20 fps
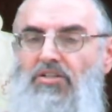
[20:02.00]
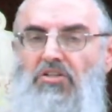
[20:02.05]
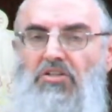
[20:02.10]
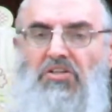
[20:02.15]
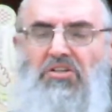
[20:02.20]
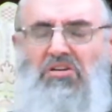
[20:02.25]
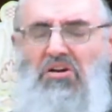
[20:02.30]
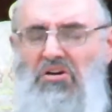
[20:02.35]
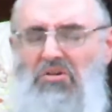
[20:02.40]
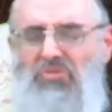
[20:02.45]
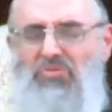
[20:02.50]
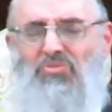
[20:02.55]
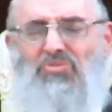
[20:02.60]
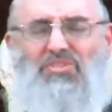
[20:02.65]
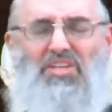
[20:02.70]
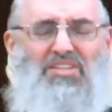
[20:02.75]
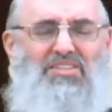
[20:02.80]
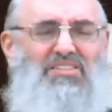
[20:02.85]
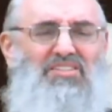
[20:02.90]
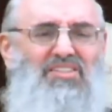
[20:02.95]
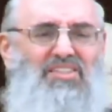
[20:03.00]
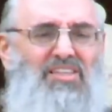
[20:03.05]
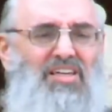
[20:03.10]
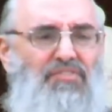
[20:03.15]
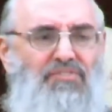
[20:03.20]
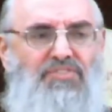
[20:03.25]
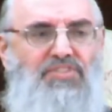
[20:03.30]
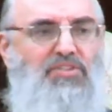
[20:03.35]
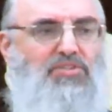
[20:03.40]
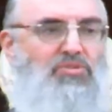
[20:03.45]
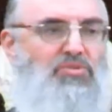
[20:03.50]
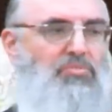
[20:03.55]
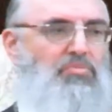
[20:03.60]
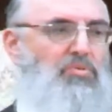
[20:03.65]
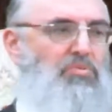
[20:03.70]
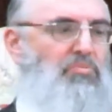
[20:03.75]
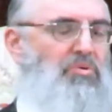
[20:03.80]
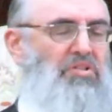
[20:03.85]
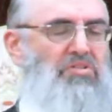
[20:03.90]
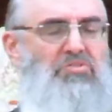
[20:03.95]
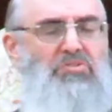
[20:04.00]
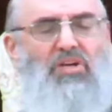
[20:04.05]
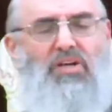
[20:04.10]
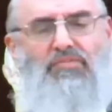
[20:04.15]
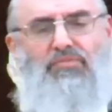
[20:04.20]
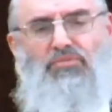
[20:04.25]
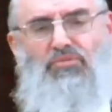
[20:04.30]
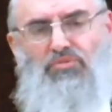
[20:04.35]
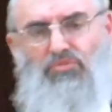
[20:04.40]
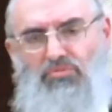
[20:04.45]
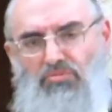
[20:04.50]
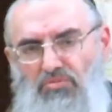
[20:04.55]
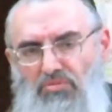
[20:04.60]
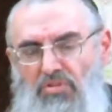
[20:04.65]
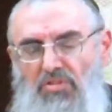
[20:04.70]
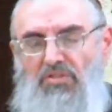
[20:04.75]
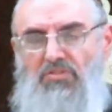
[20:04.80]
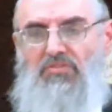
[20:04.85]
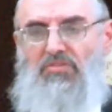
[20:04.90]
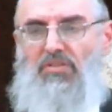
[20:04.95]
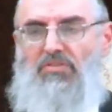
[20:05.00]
He goes and gives it to people. You have to do this.